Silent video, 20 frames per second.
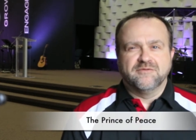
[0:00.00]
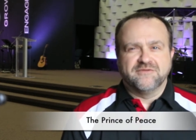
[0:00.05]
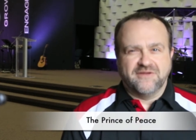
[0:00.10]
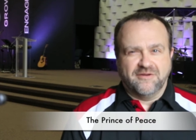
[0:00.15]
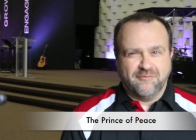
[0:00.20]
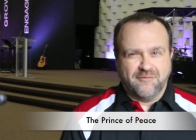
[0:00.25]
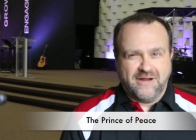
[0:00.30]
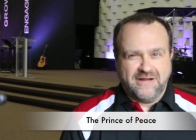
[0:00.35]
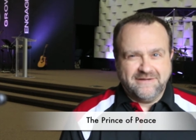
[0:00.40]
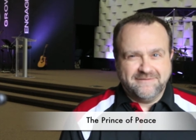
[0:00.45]
Was
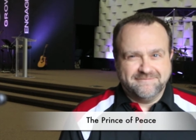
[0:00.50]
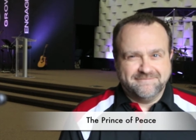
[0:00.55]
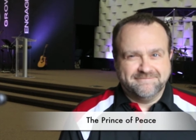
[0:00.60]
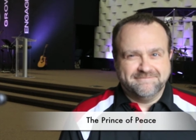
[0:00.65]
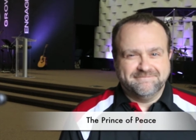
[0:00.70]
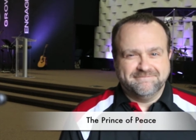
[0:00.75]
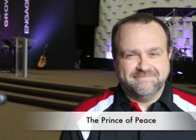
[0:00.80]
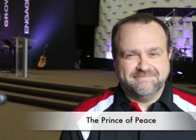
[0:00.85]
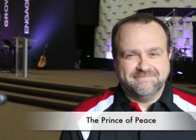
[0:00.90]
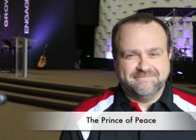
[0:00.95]
I right?
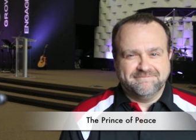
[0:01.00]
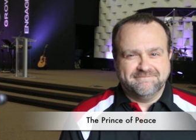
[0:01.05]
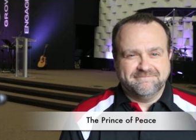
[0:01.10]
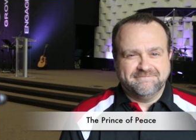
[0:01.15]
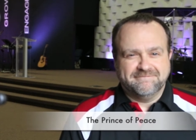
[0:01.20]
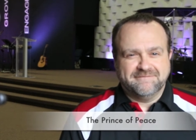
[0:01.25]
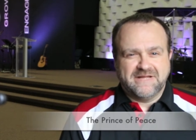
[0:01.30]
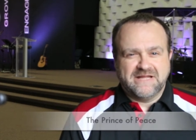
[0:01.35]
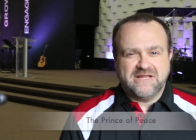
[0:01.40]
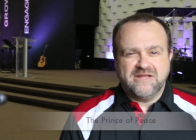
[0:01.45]

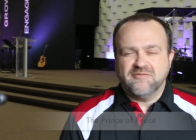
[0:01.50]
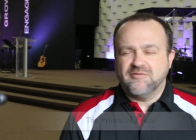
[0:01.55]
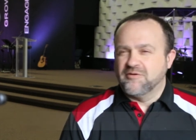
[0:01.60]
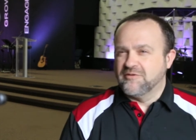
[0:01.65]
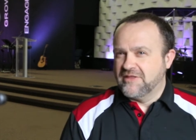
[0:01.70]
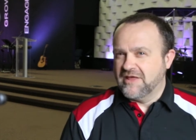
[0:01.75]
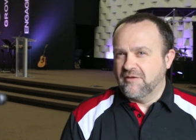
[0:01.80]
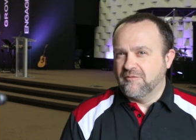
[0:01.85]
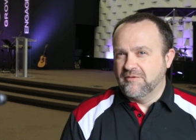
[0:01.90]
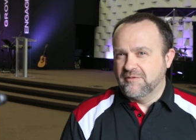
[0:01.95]
You've
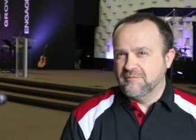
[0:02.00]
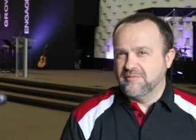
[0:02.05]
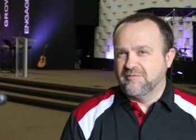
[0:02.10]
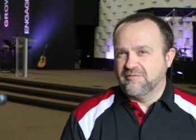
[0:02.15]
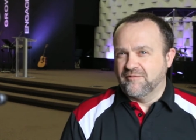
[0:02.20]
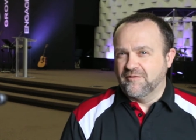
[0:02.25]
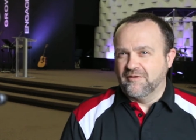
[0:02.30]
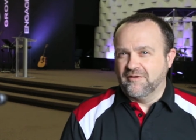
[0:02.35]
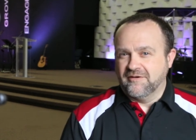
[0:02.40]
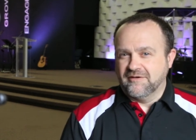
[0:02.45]
heard that one
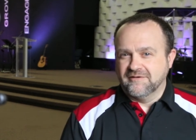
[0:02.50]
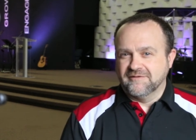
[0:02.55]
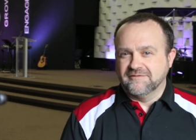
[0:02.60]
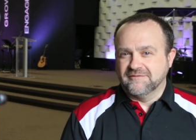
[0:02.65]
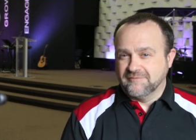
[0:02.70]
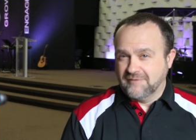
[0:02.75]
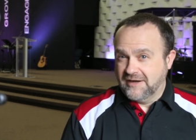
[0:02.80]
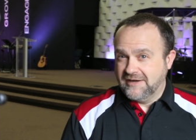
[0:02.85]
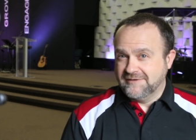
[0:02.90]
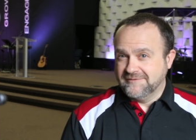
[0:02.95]
before,
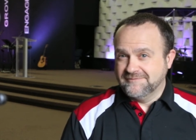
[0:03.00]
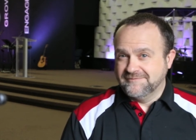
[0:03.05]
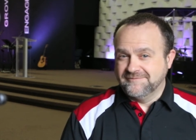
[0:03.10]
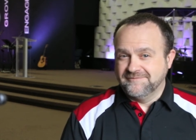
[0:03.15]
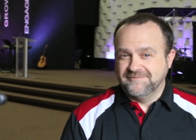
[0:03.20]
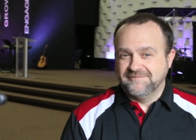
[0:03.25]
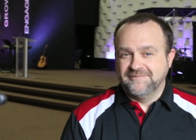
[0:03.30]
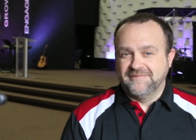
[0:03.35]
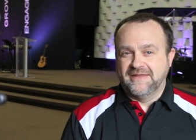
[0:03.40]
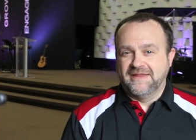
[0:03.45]
right?
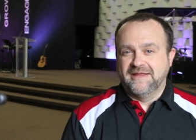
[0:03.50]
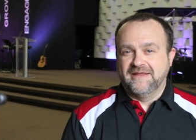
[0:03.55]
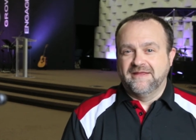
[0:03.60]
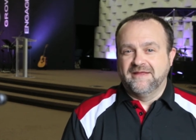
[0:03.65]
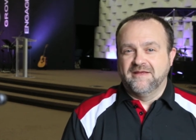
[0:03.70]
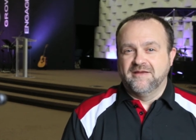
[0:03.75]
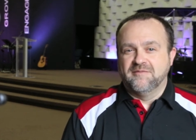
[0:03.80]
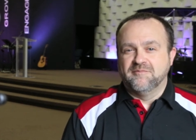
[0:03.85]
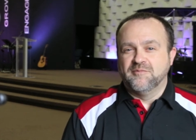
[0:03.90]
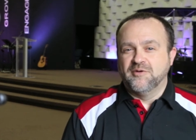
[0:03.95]

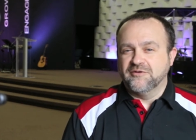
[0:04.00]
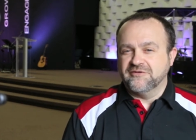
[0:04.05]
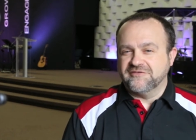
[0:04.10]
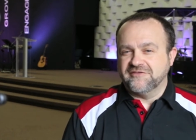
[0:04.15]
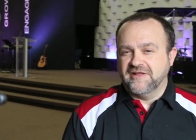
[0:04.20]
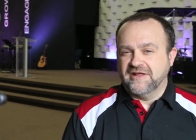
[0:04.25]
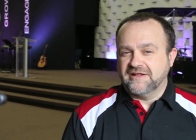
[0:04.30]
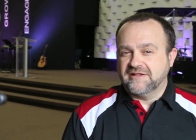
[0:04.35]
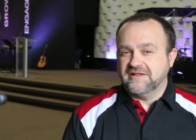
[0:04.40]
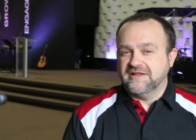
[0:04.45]

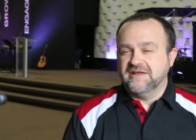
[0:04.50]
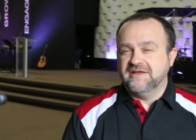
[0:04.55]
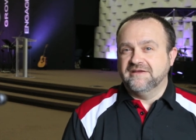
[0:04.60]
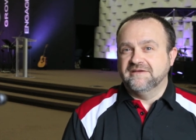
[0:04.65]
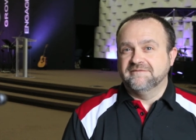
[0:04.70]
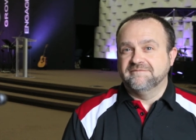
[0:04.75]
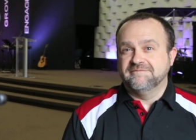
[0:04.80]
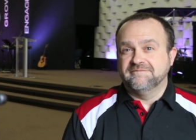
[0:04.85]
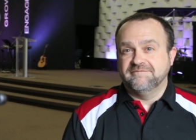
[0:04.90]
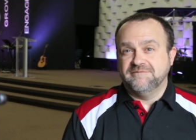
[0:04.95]
Most
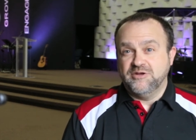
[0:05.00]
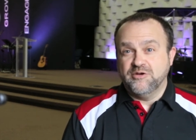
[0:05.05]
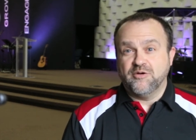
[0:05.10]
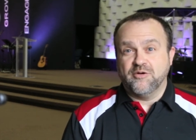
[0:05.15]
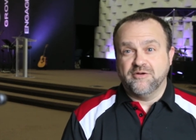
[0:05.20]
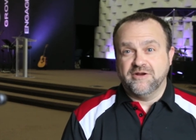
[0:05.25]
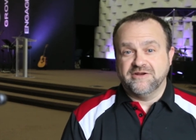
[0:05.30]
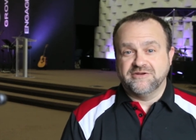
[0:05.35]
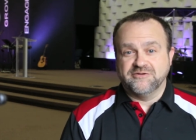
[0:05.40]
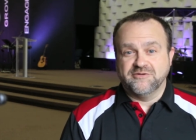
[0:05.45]
likely,
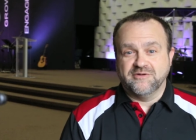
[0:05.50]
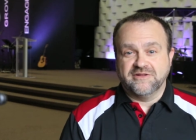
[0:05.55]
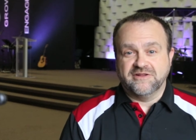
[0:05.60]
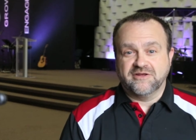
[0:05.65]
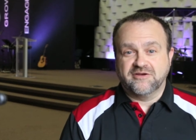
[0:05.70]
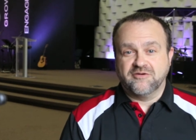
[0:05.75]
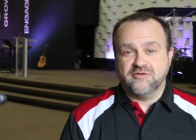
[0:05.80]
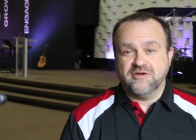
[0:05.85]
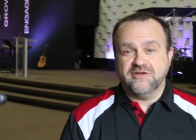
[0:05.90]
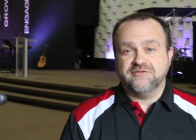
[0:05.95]
you heard it
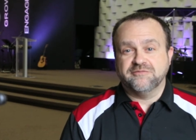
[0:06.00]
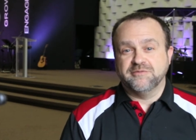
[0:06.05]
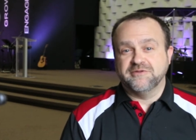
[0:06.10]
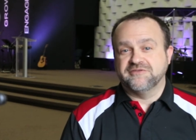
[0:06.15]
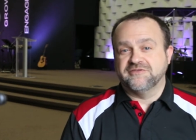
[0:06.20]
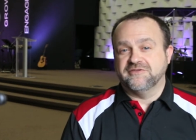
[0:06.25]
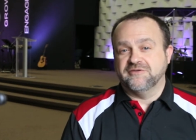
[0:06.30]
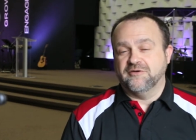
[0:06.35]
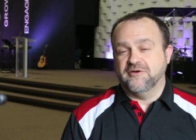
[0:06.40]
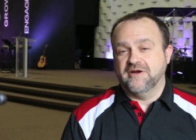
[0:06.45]
during the
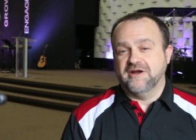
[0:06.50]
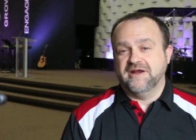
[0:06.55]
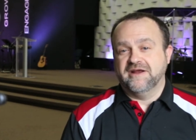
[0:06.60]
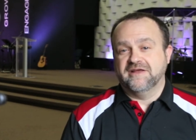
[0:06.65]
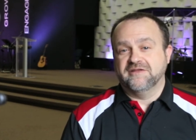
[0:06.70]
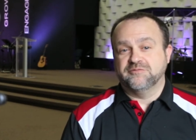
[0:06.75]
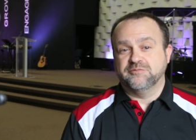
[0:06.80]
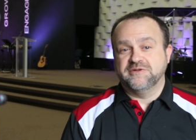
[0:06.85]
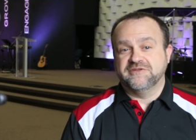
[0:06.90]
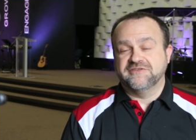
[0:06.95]
Christmas story
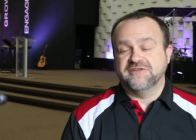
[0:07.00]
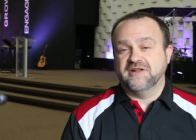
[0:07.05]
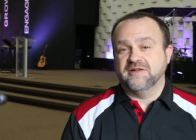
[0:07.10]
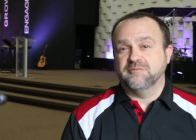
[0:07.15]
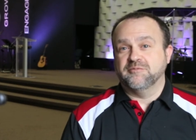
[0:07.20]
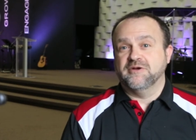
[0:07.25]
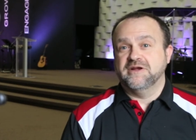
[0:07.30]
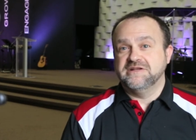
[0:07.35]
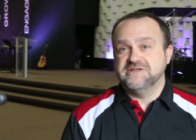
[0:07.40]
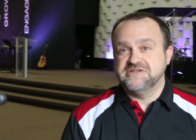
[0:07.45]
as we
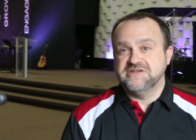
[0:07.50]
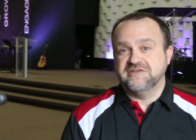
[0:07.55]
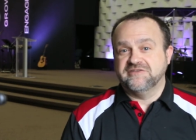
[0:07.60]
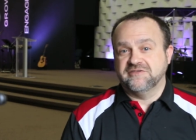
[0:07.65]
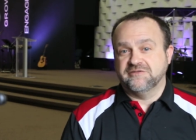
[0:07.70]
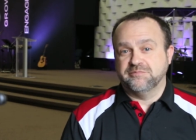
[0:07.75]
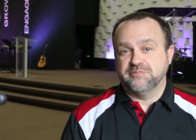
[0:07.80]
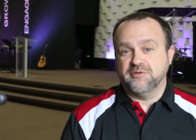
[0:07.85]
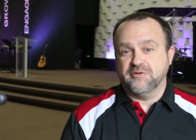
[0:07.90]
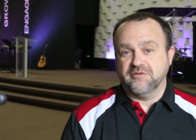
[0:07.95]
celebrate
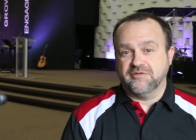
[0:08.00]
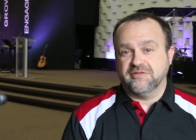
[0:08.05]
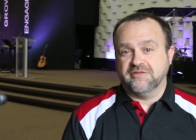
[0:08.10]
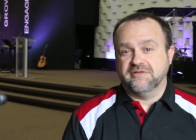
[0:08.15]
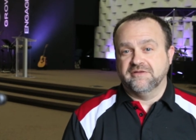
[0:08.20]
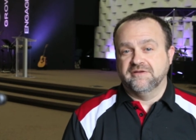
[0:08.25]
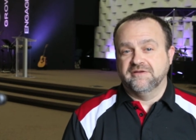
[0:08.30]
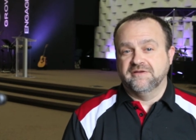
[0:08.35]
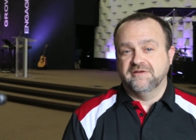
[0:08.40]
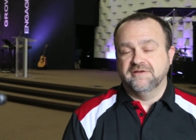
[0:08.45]
Jesus'
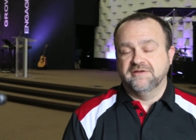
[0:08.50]
birth.